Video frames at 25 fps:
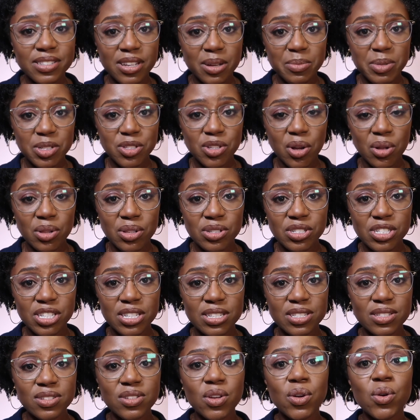
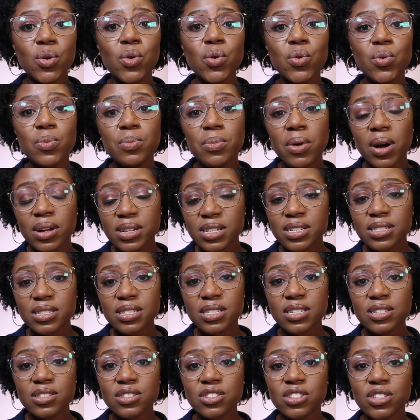dermatologist who
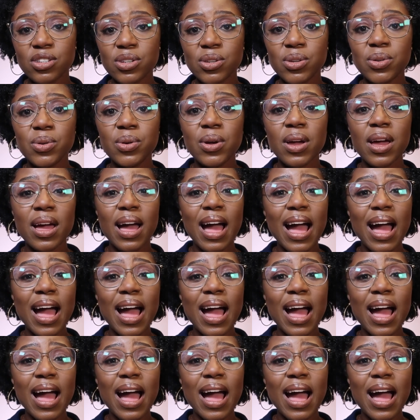monitors you